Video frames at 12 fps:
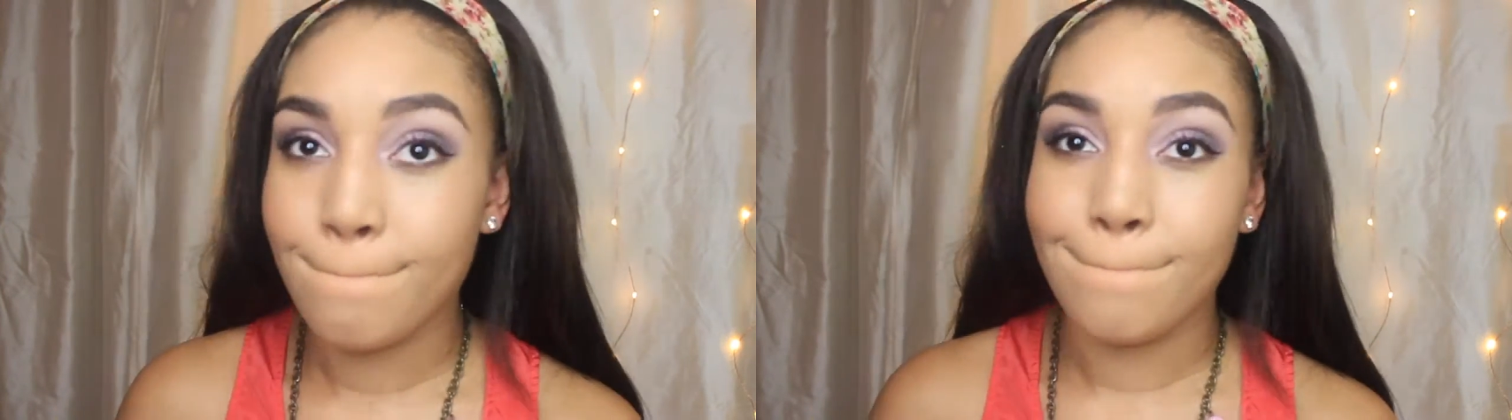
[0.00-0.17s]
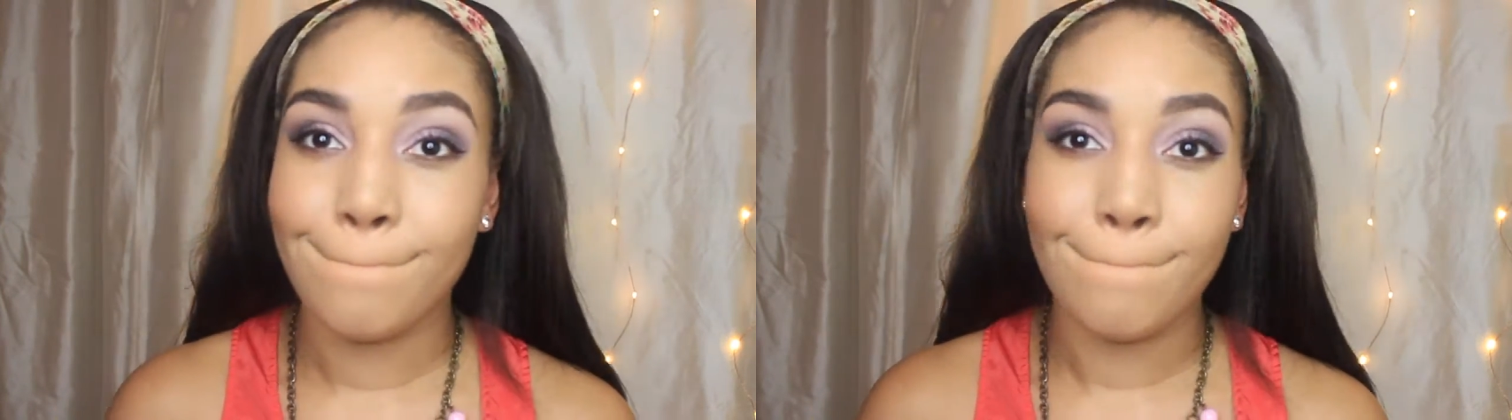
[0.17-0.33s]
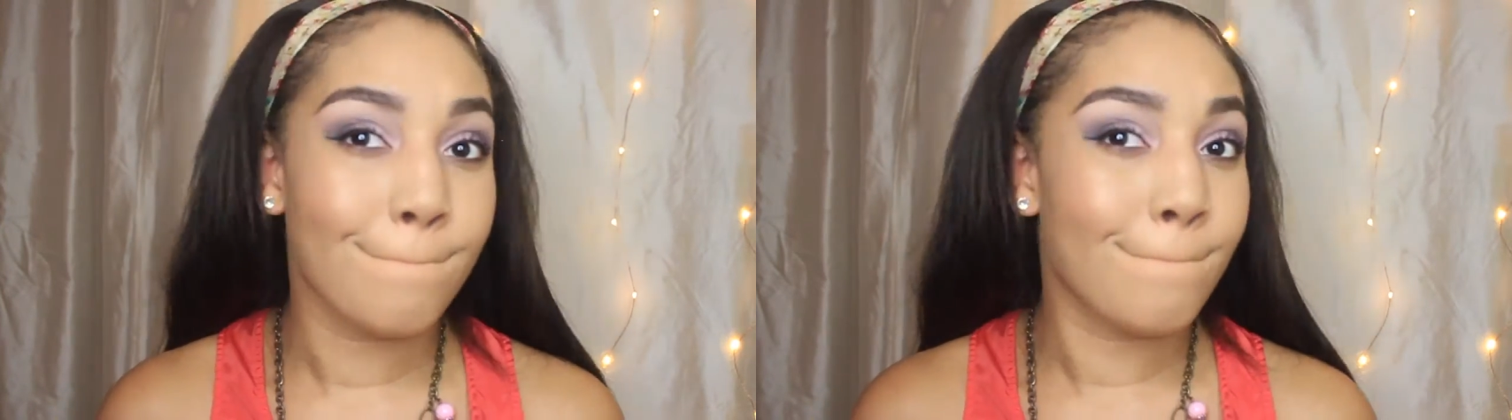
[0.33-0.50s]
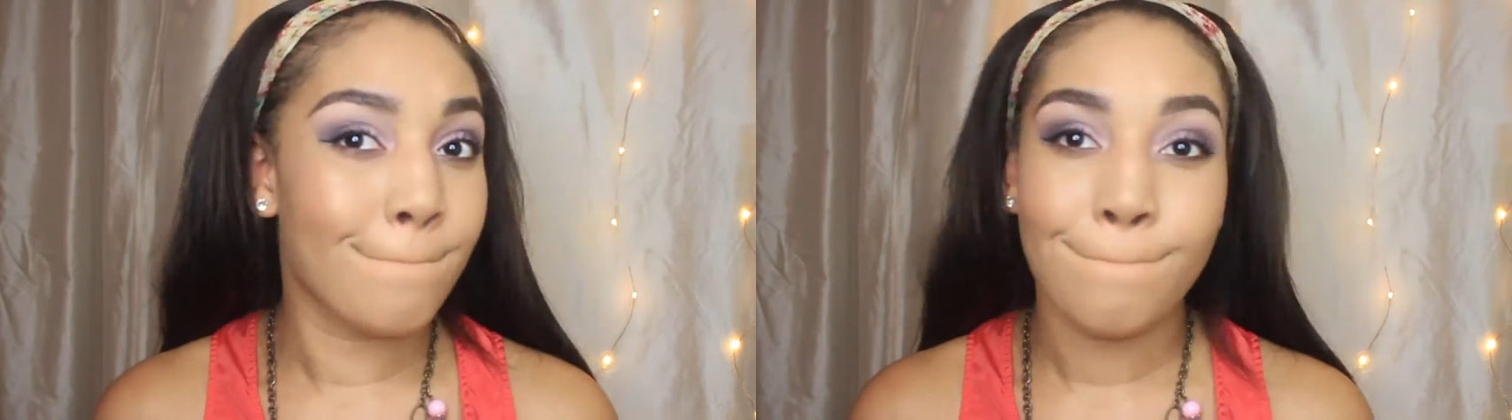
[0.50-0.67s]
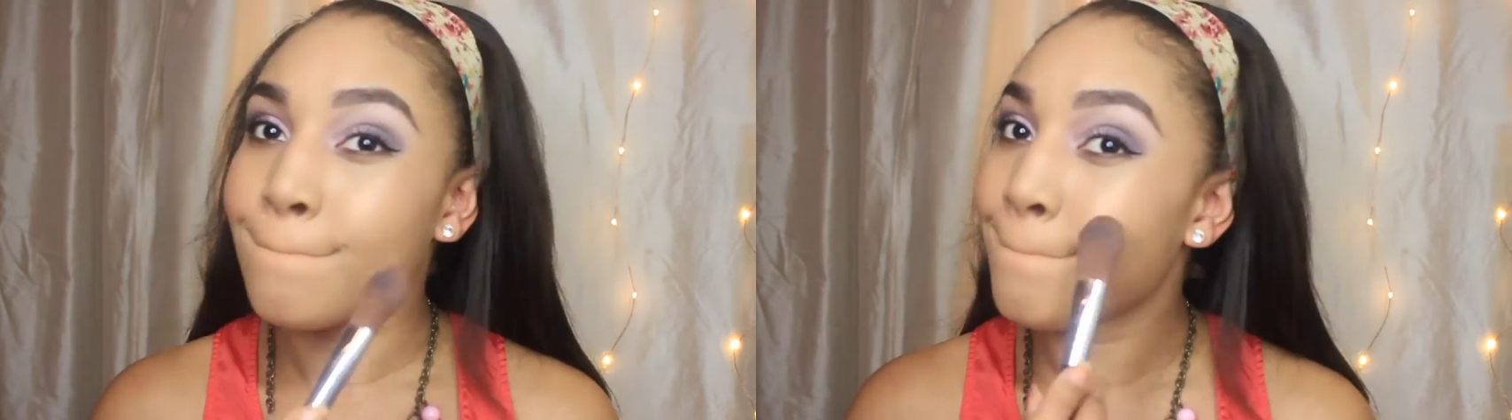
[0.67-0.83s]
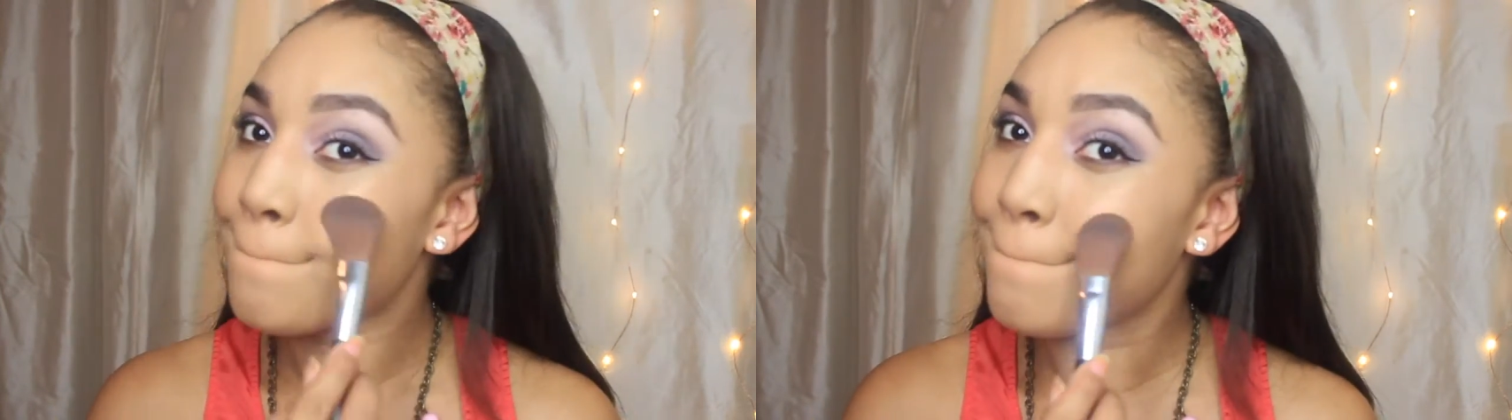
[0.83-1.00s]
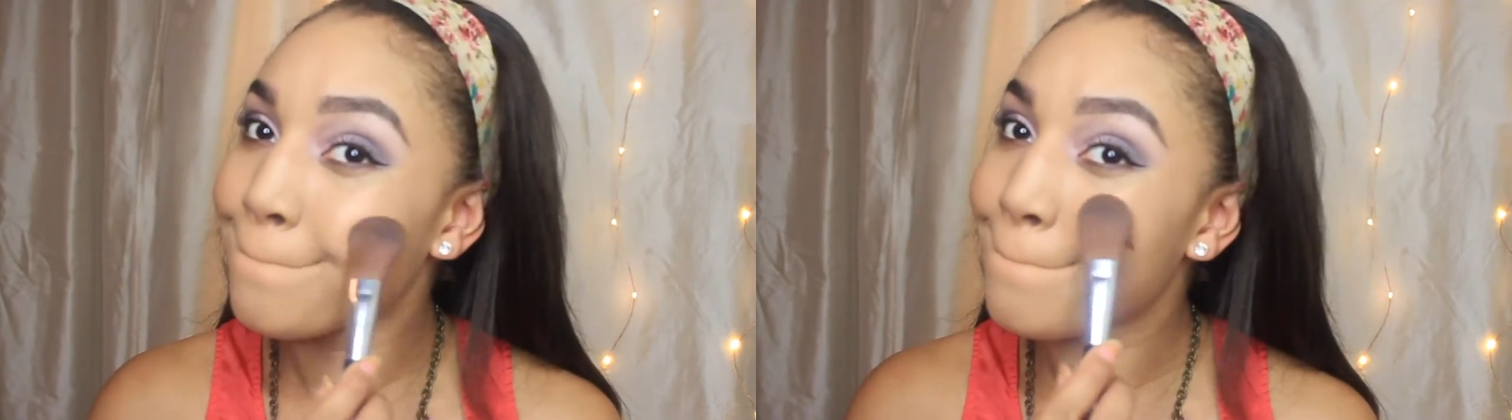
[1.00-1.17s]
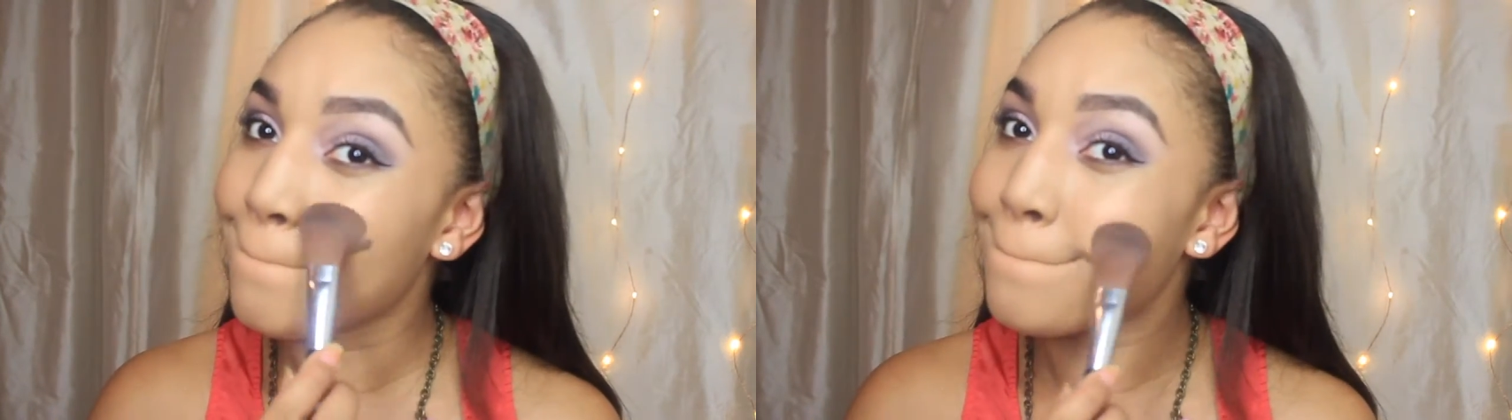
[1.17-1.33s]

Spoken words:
from Lancome also.